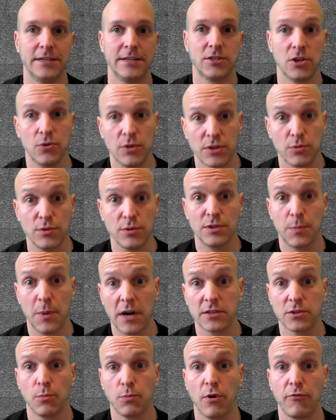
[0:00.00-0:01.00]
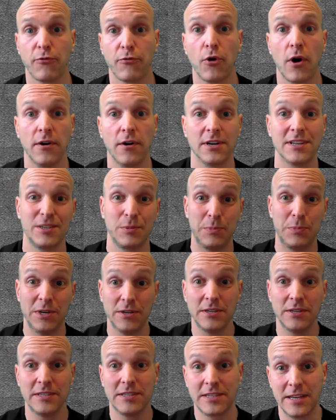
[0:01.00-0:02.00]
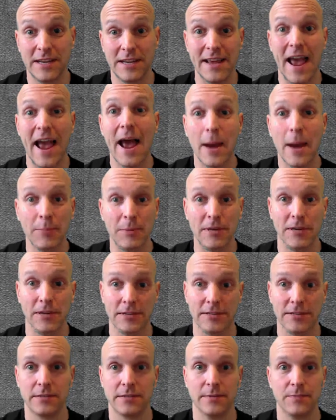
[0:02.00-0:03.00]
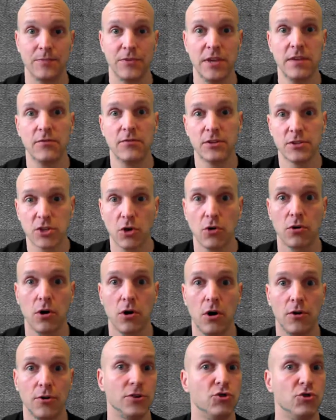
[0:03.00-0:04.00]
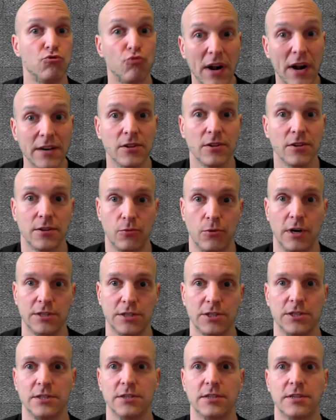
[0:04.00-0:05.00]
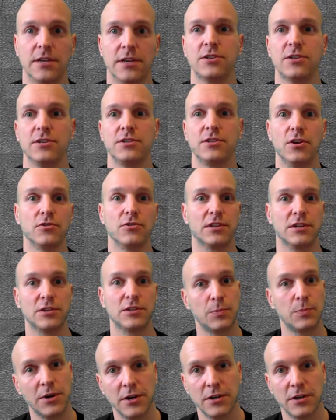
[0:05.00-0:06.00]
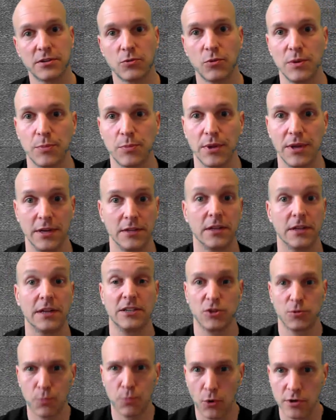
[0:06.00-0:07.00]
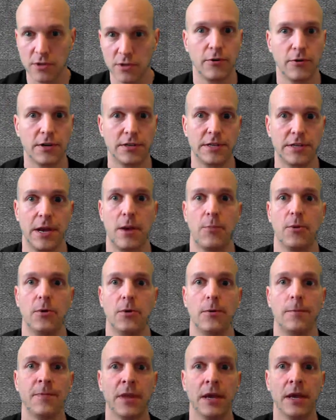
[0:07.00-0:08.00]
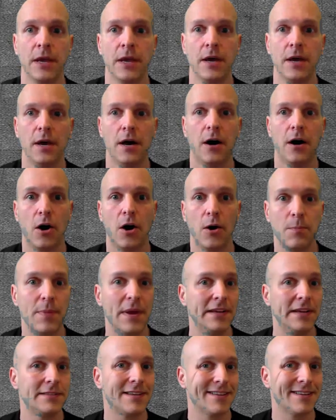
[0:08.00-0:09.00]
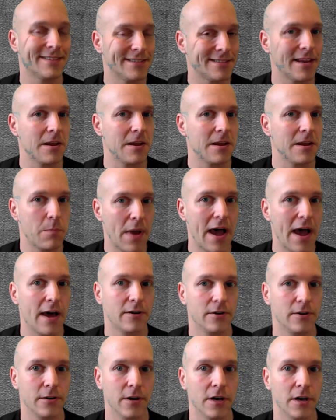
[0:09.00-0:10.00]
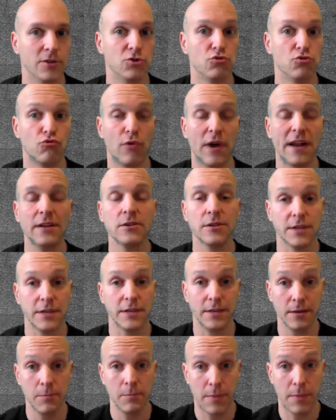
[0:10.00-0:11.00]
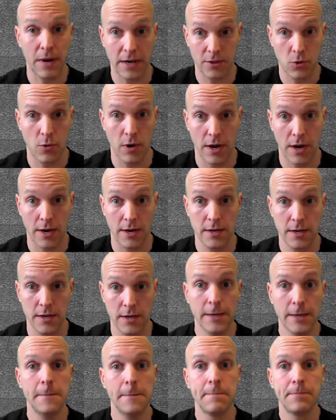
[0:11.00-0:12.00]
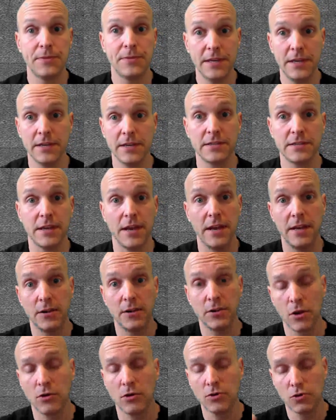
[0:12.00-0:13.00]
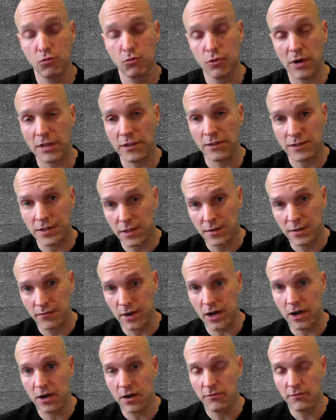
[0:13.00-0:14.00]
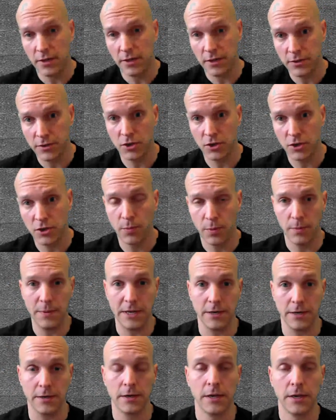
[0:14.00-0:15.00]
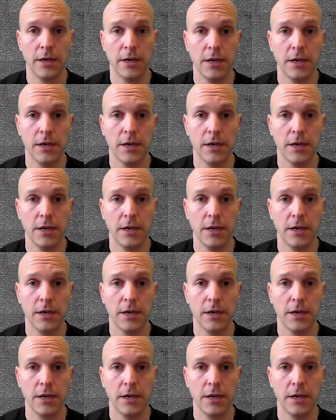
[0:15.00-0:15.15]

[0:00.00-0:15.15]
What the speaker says: So it's responsible for our experiencing happiness. Even so-called adrenaline rushes, such as those experienced when playing like sports, for example, are based on the same pattern. Adrenaline, by the way, is a close relative of dopamine.